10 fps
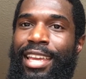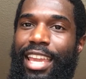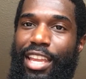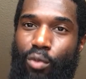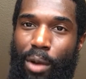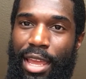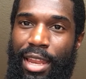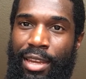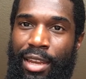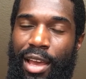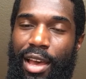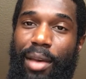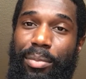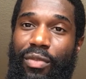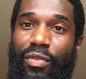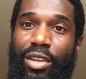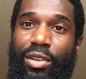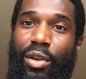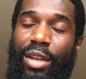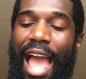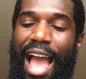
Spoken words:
He ran up the field on the